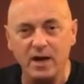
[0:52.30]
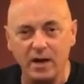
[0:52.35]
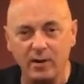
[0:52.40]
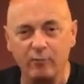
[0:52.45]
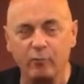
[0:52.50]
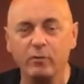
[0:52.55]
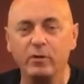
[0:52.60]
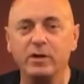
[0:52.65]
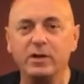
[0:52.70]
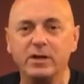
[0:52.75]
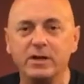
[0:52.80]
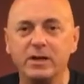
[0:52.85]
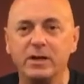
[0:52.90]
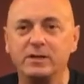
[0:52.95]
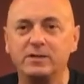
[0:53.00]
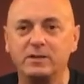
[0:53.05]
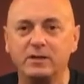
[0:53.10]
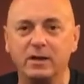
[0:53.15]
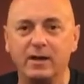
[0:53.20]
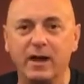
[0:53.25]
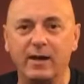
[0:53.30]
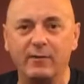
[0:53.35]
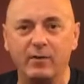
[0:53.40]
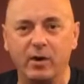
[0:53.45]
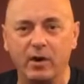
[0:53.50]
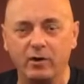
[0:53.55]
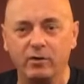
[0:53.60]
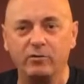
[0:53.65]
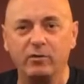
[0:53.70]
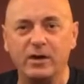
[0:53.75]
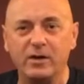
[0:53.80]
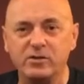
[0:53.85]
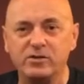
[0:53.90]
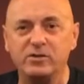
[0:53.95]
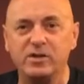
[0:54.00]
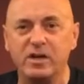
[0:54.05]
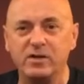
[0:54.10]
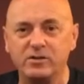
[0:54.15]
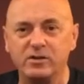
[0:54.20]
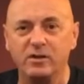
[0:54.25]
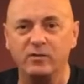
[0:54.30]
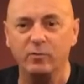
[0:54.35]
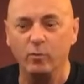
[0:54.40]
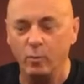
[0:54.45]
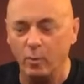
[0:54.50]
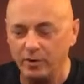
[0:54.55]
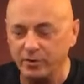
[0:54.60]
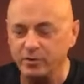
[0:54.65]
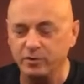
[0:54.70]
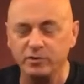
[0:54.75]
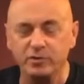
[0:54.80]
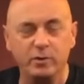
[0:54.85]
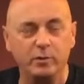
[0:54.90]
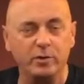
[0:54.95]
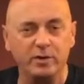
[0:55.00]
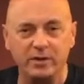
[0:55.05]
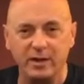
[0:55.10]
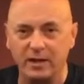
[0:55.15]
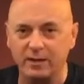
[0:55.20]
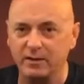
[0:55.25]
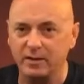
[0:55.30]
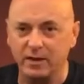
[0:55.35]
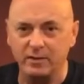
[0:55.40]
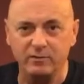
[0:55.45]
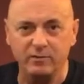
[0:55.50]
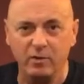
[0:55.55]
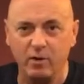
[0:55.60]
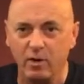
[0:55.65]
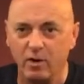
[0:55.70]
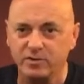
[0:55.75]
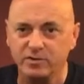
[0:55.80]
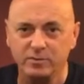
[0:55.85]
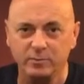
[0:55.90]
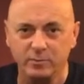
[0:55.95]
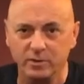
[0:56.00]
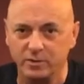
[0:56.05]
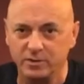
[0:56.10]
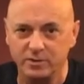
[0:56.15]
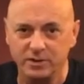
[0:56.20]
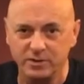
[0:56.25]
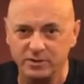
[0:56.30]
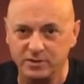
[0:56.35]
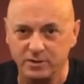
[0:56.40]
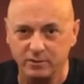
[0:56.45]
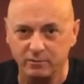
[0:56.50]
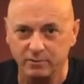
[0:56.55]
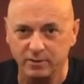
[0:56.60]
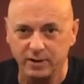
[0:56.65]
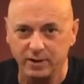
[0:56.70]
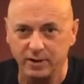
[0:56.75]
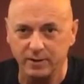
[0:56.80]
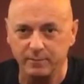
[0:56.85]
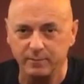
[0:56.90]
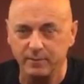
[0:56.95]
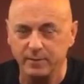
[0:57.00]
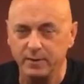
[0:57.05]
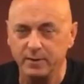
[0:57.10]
and really get to have a great sense of what they're doing at that awesome little distillery there.